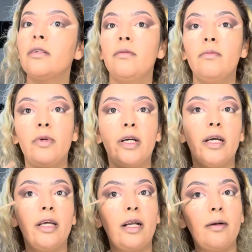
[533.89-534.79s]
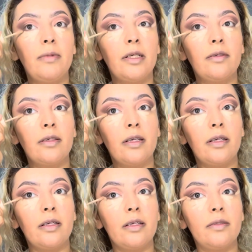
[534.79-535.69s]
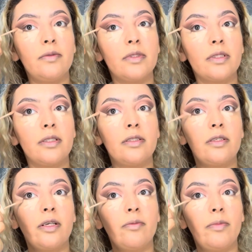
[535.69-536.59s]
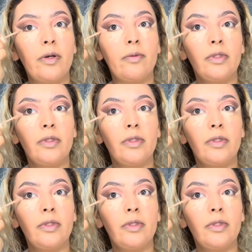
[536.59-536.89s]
but I'm like, okay, I'm just gonna try to bear with